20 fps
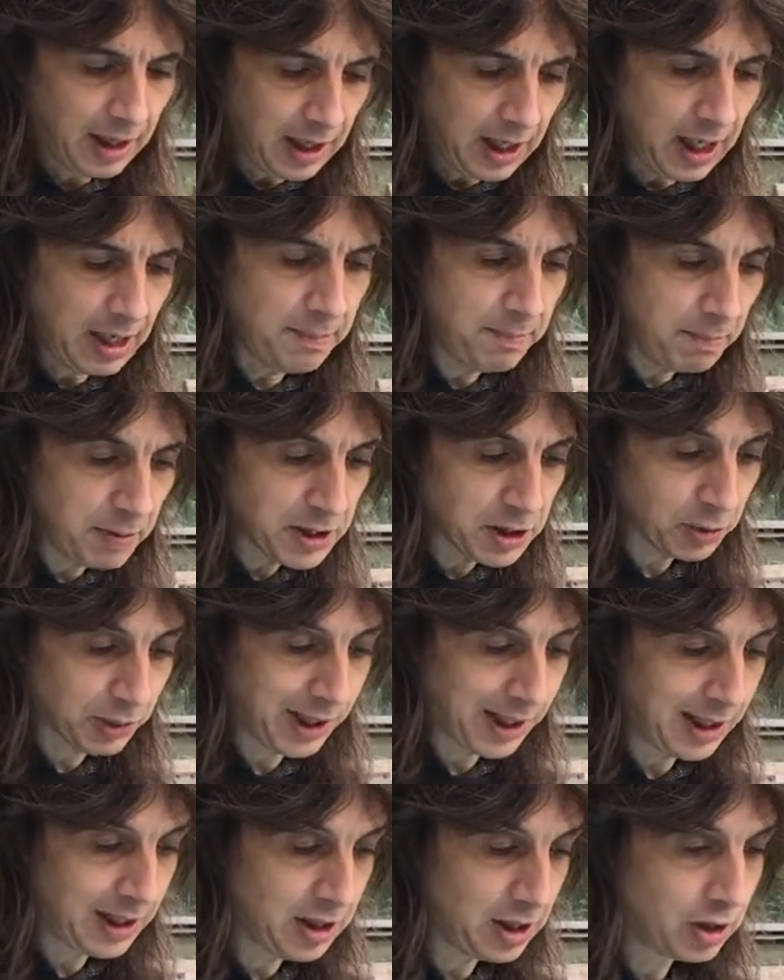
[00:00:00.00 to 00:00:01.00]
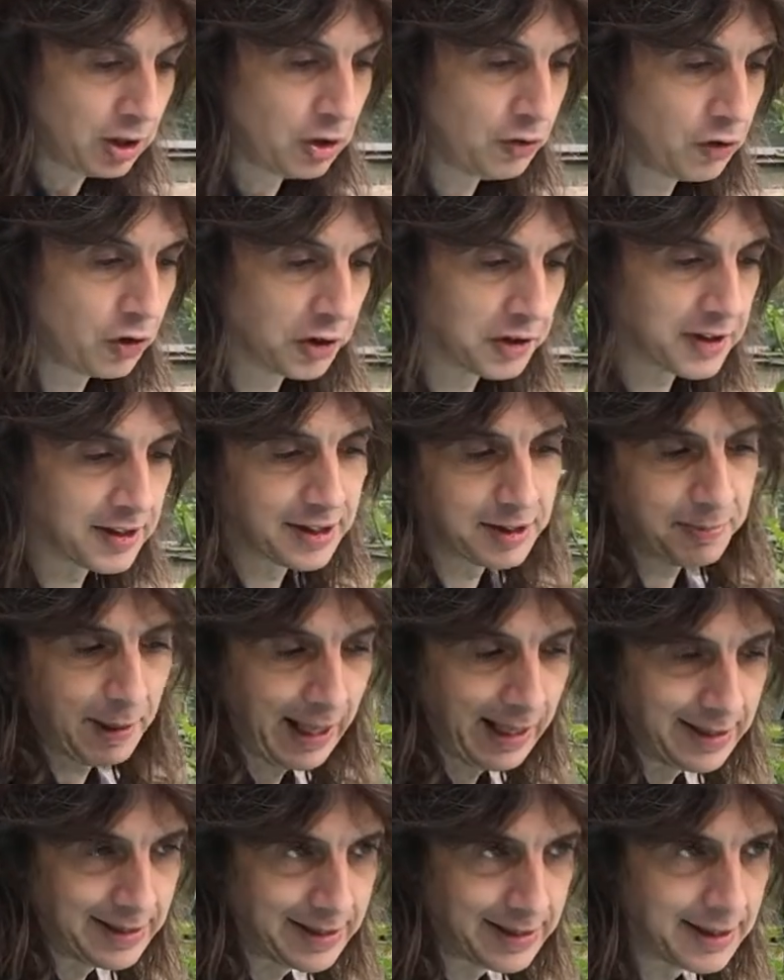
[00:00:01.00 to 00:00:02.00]
In between, you've got a
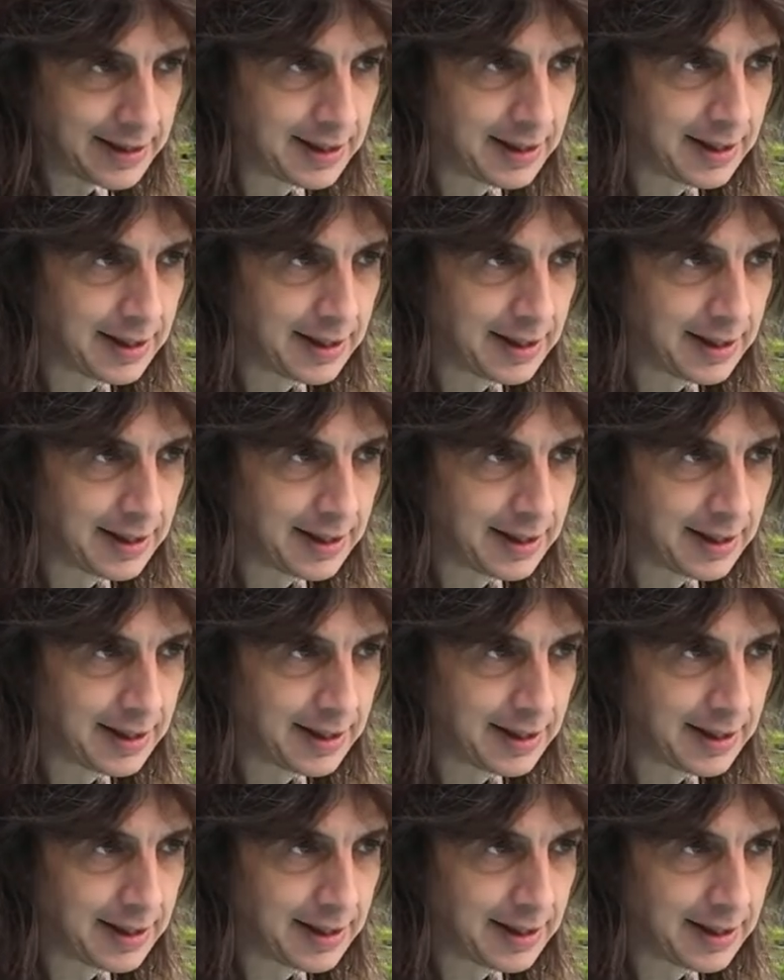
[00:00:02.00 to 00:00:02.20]
space.